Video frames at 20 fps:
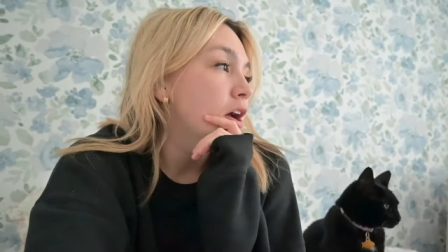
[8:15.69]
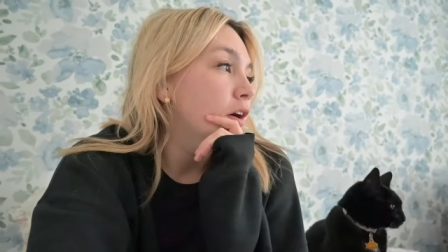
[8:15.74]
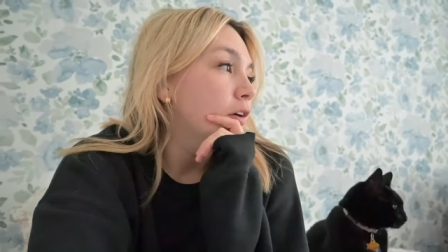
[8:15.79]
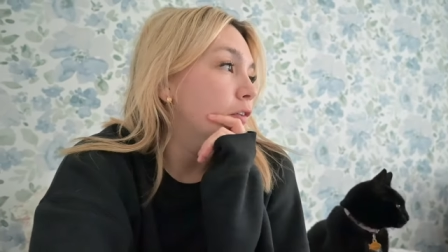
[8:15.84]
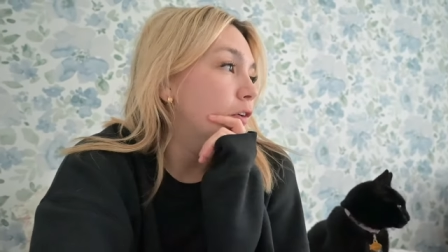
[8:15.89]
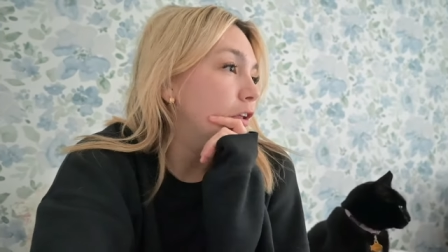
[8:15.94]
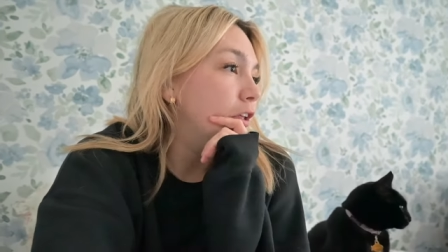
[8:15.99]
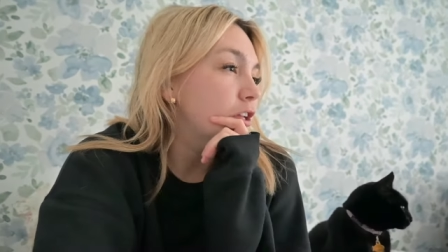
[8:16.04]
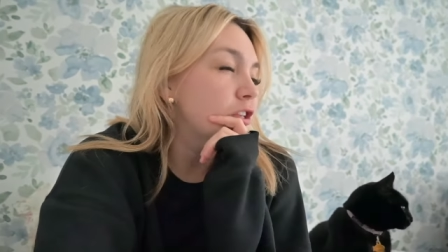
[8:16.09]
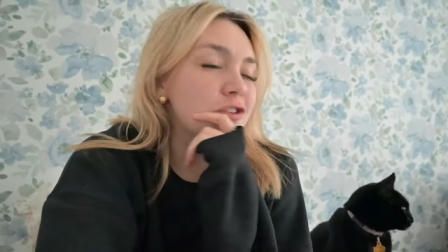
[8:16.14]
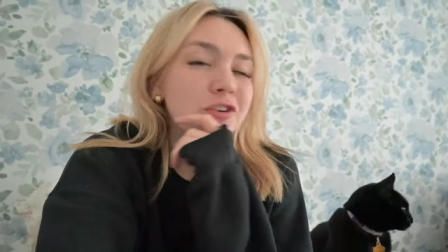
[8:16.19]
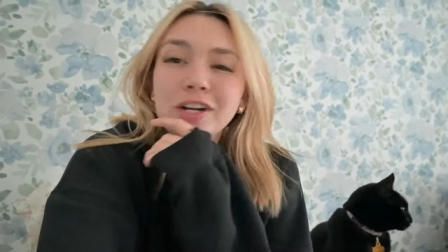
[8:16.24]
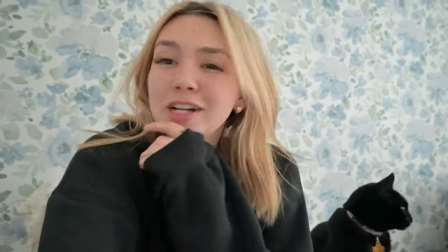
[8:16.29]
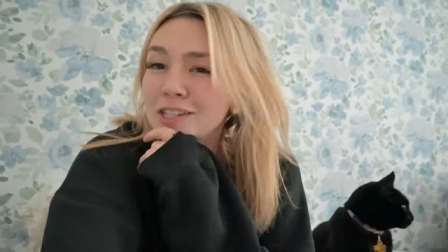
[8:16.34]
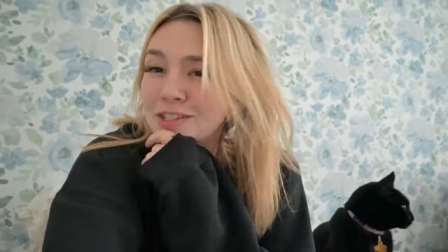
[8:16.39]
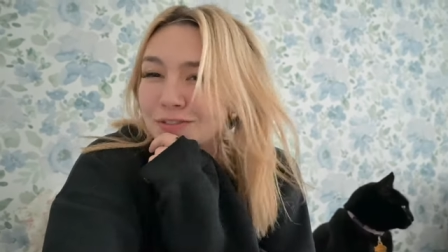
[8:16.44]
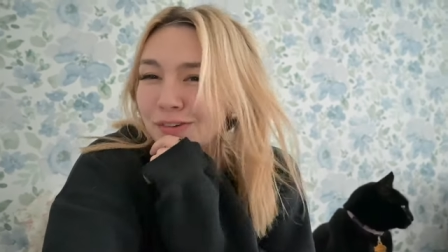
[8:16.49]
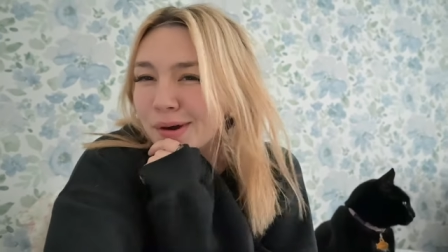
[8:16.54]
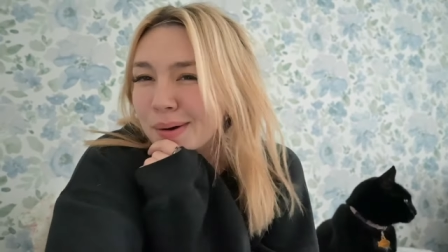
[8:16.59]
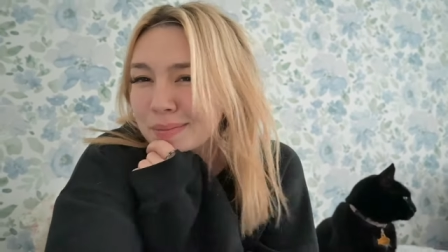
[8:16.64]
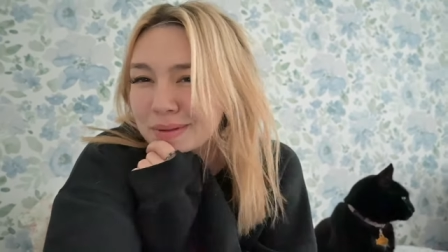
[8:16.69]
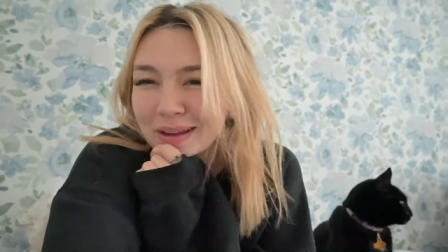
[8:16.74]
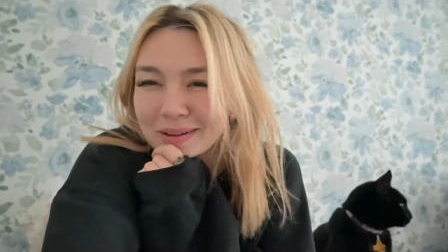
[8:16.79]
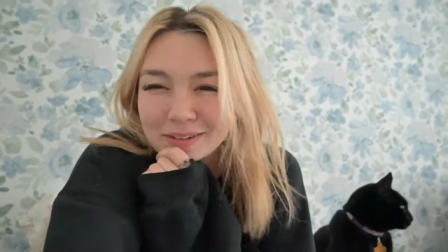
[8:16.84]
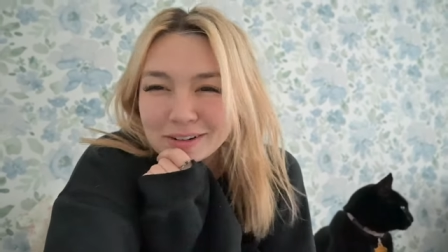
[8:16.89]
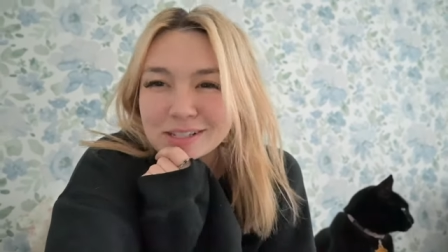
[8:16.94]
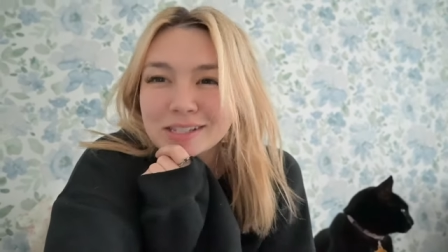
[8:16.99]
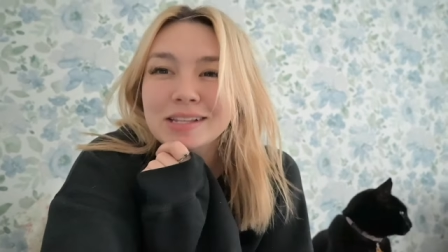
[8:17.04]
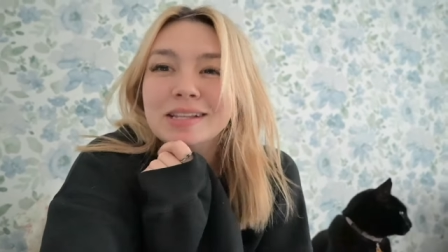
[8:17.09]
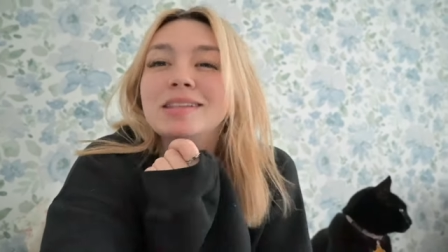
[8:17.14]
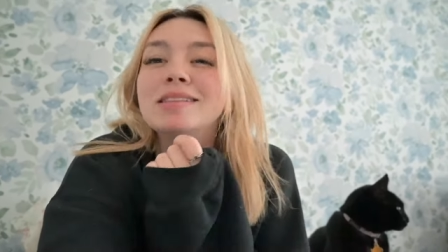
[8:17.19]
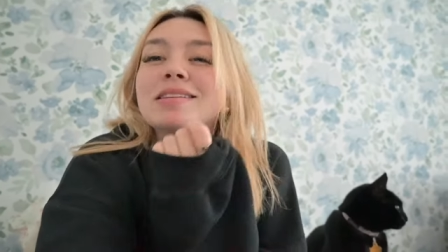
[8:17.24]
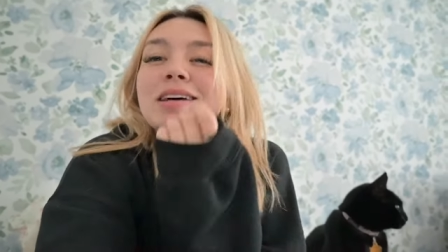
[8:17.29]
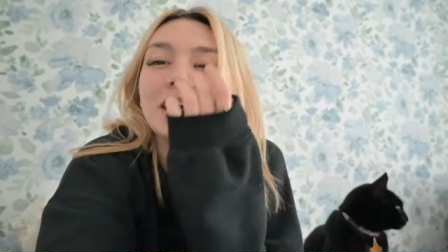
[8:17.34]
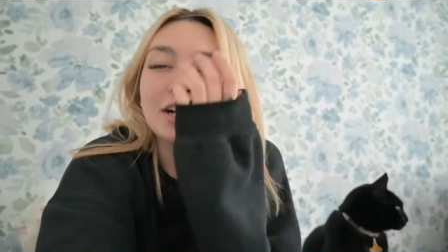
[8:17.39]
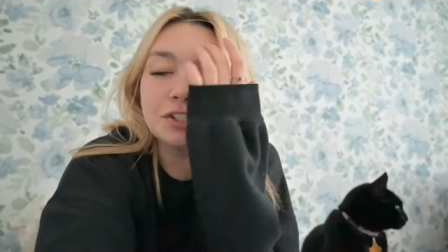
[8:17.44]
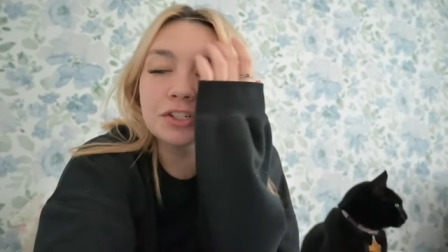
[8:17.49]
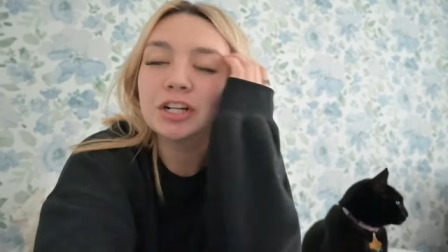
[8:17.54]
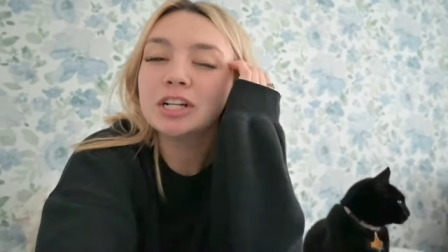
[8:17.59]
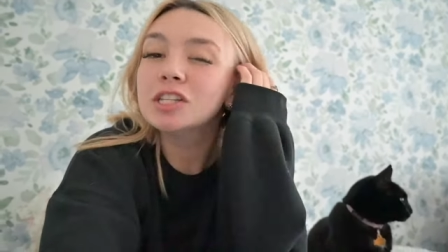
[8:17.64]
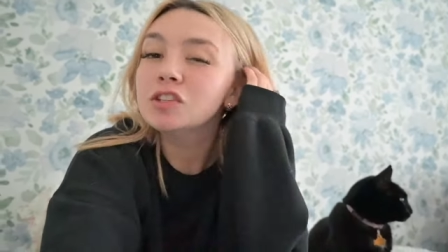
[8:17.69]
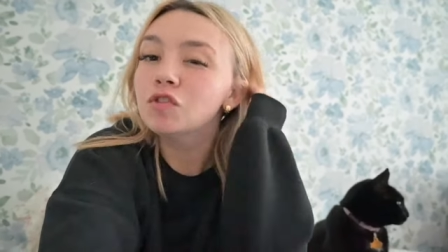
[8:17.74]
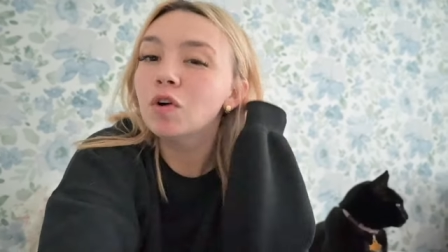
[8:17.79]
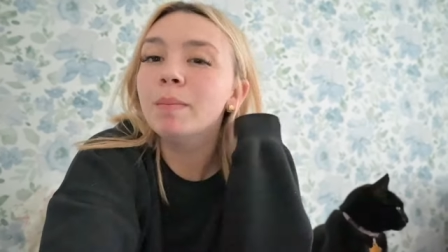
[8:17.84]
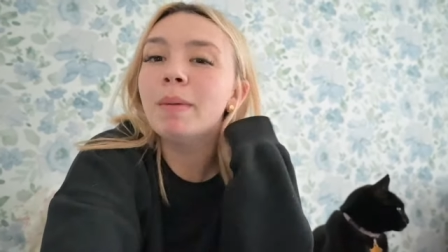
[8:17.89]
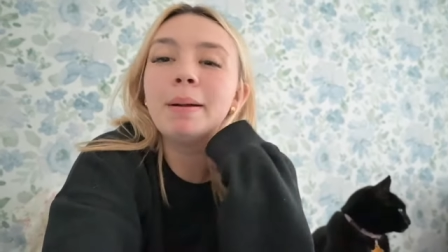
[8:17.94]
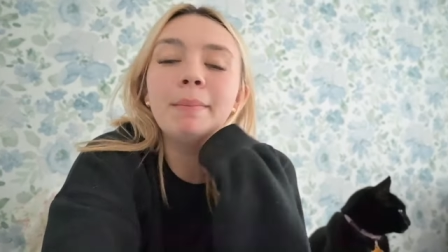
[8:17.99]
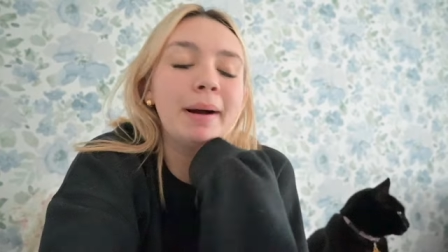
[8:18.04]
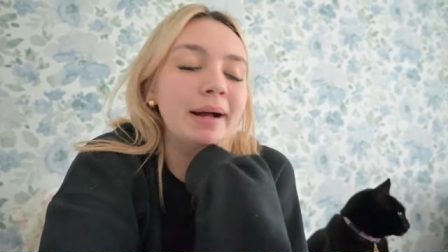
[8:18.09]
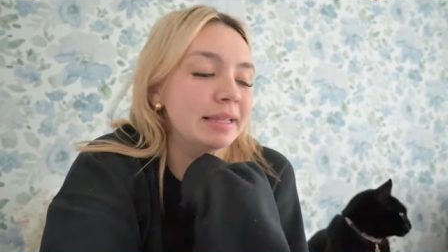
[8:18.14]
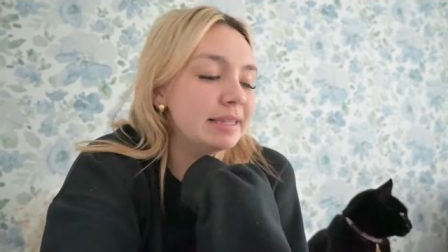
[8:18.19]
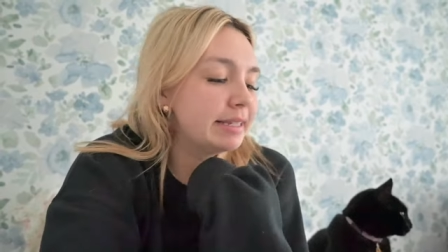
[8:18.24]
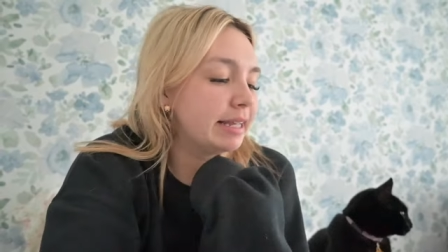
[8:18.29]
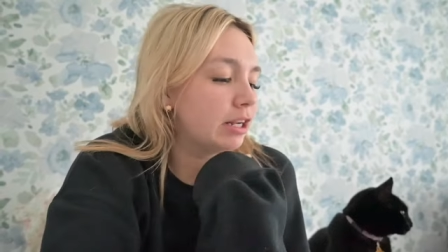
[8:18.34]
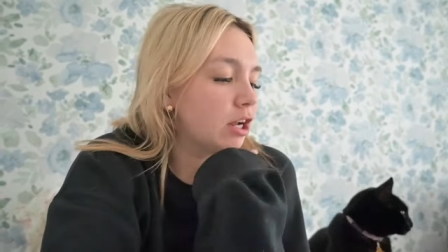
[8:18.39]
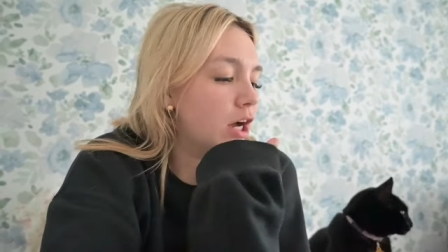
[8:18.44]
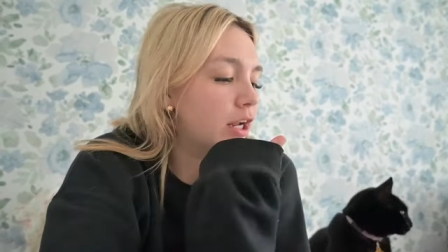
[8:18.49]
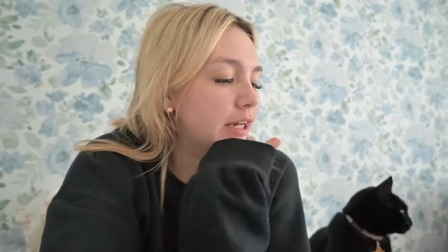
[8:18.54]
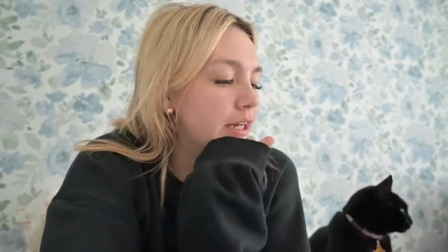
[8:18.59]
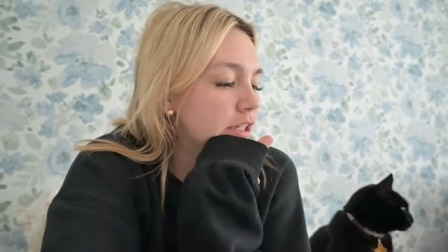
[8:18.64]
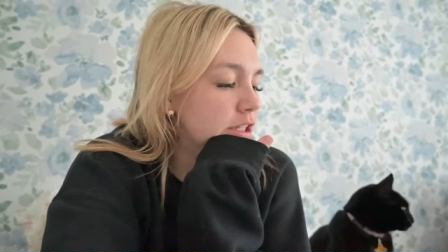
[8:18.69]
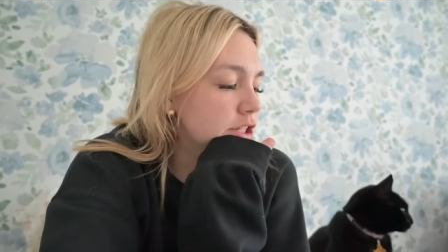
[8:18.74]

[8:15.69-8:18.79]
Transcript: really transformed ever since I transformed my mindset on it.